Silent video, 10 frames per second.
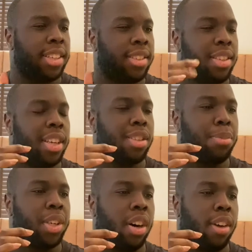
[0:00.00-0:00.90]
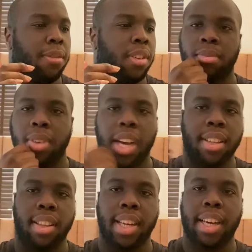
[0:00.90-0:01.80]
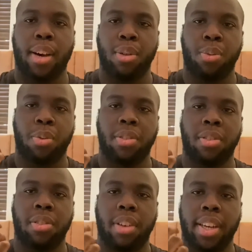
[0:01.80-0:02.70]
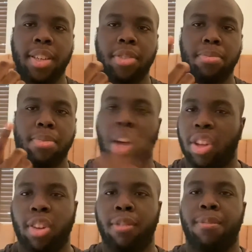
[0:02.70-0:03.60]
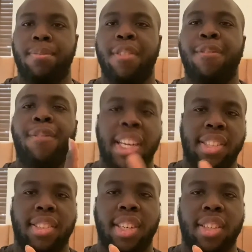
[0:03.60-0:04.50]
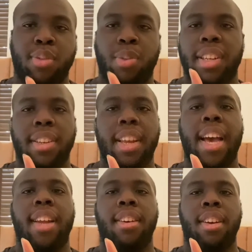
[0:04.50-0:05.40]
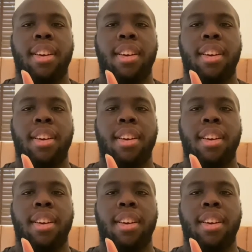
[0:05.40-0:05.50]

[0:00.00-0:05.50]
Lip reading: of ticked me off. I didn't like how there weren't like a lot of fight scenes with the dad.